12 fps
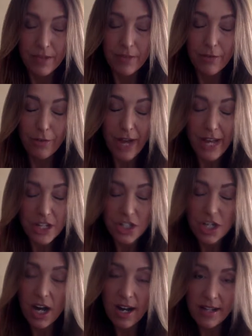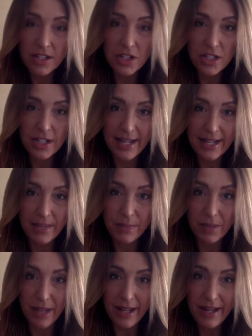Fresh oxygenated
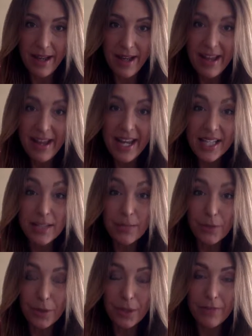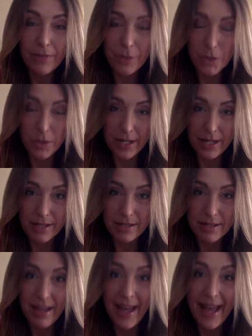blood is full of
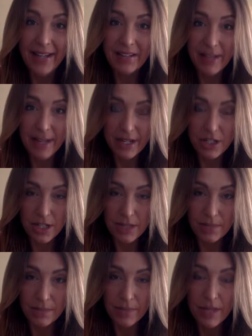nutrients and glycogen.